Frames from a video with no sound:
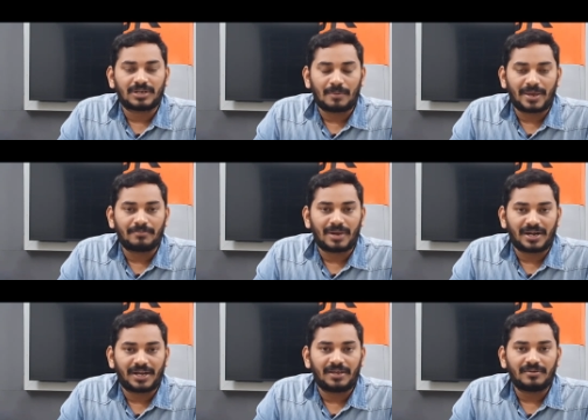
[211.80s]
coming
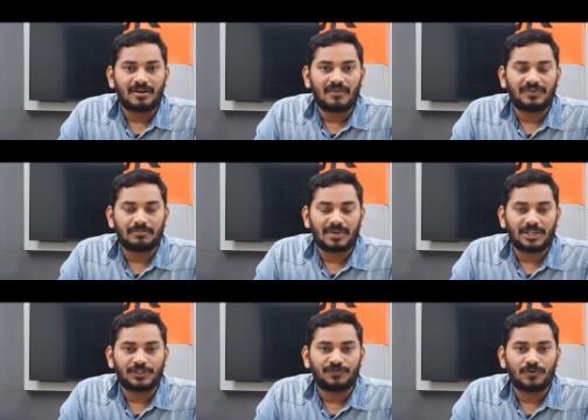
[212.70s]
Monday after
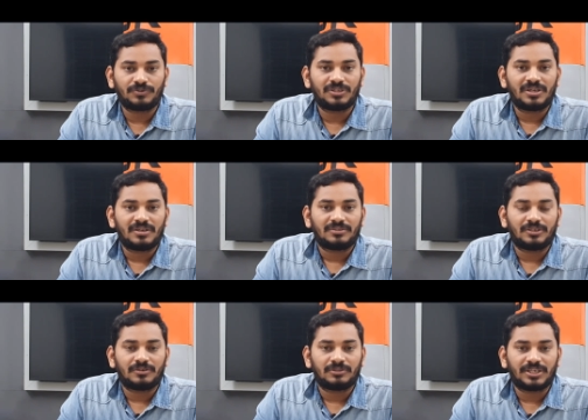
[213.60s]
March 4th.
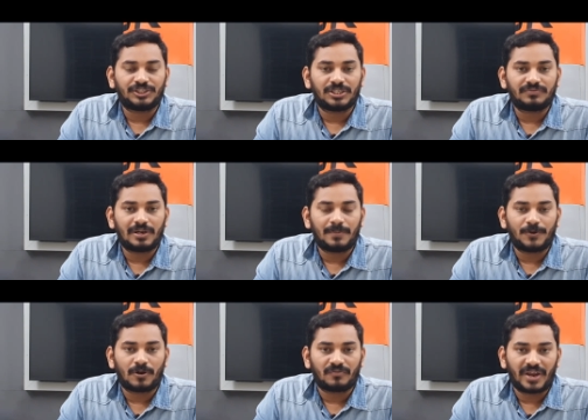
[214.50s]
The sessions will be
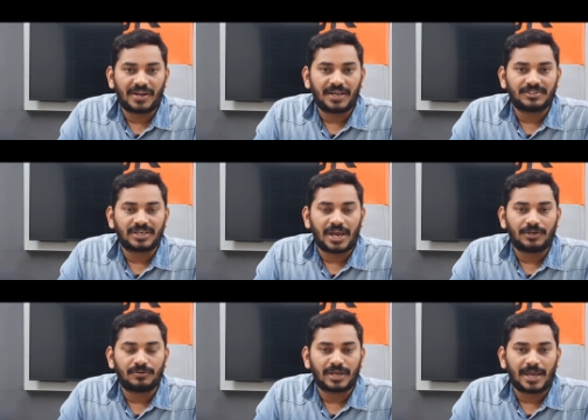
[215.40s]
on weekdays
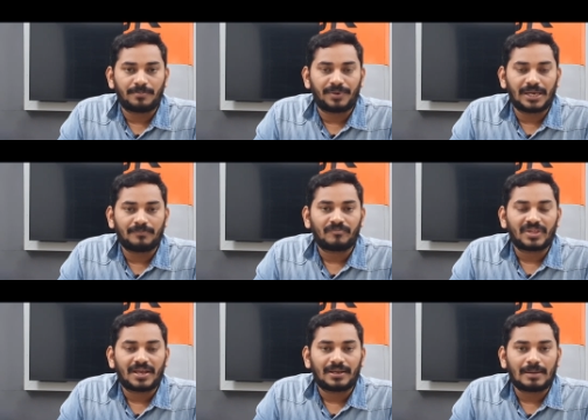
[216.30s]
8 to 9 p.m.
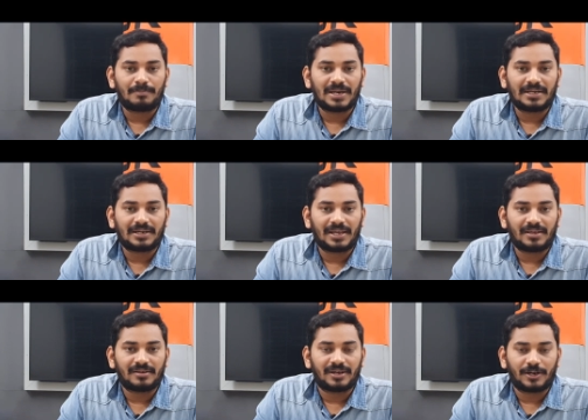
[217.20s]

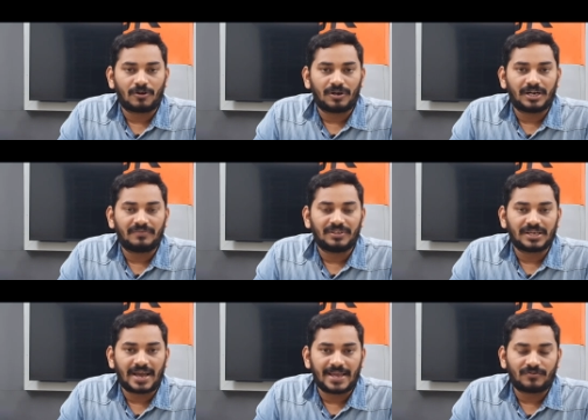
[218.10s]
completely recorded with
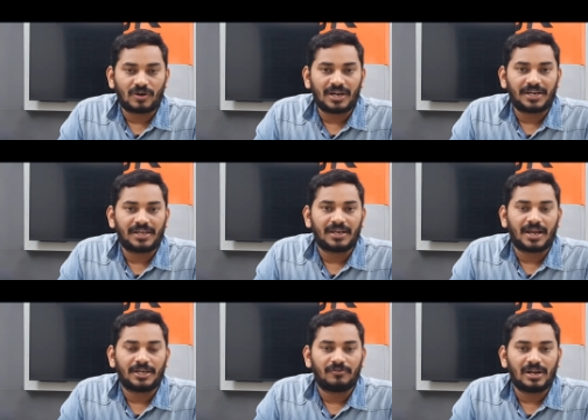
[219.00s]
high quality,
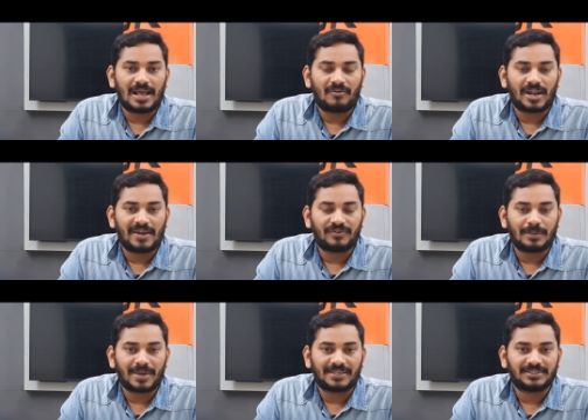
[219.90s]
and you will have
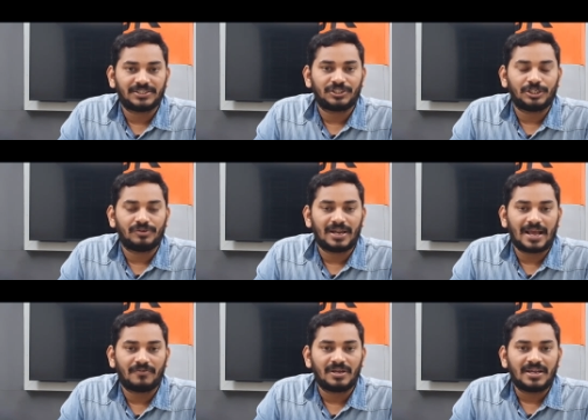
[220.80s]
lifetime access. You will
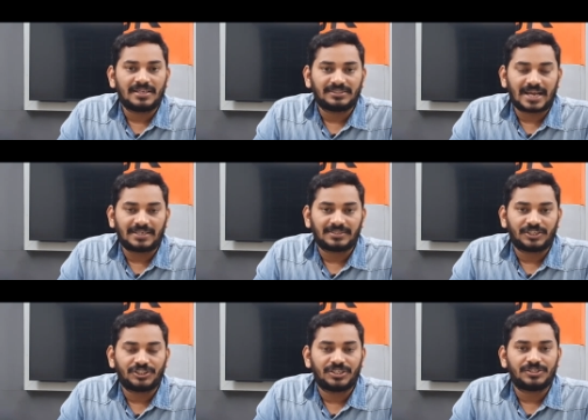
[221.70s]
have chat
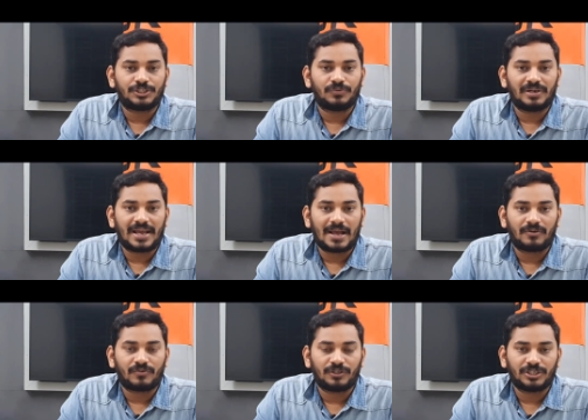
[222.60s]
sessions, you will
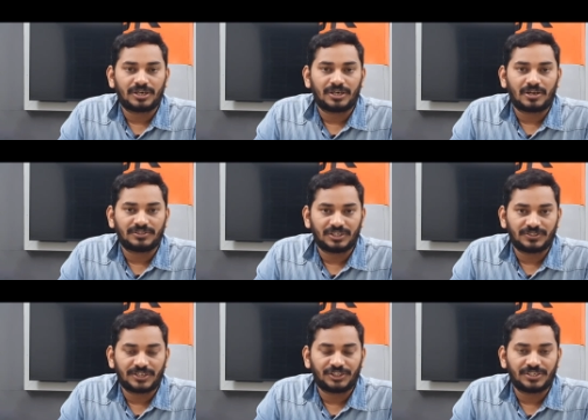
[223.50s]
have question and answer
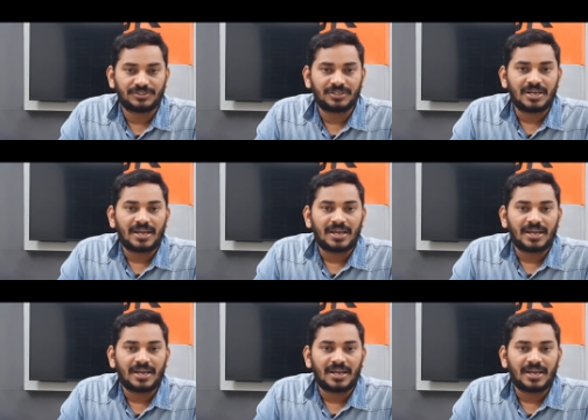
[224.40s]
sessions,